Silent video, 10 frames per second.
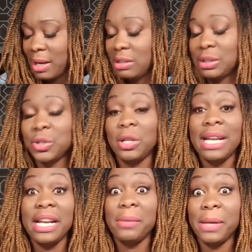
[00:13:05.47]
And also don't
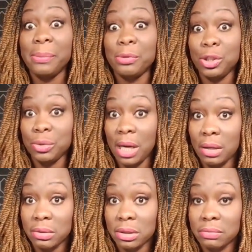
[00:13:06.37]
let anybody push you
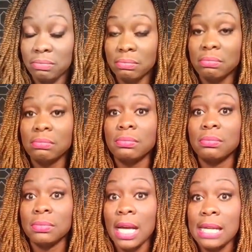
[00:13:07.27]
out
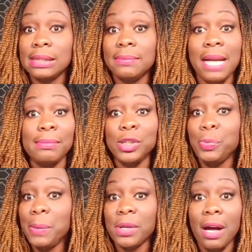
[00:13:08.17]
sometimes new
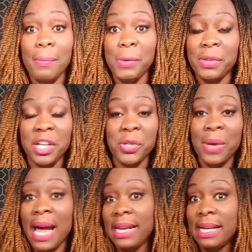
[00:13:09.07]
people come in with their
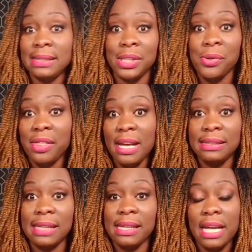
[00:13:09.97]
new ideas and new
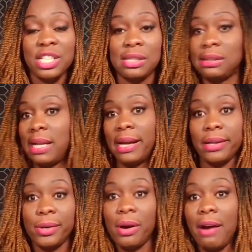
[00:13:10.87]
things and they just like
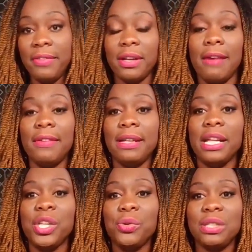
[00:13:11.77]
go off and off and
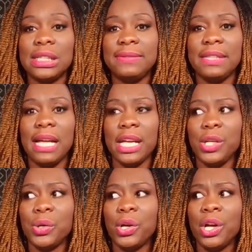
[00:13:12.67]
then you just feel like
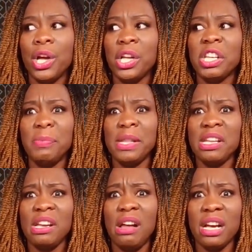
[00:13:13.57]
you're you've been
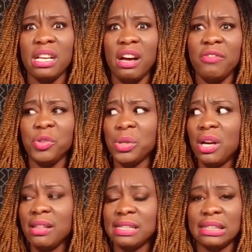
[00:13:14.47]
there long enough doing
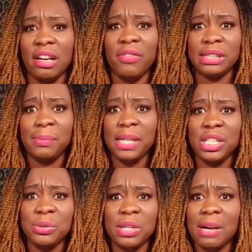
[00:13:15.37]
all this stuff and somebody
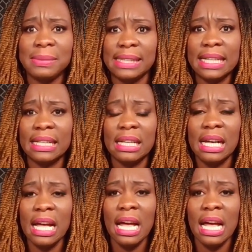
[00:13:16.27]
new comes in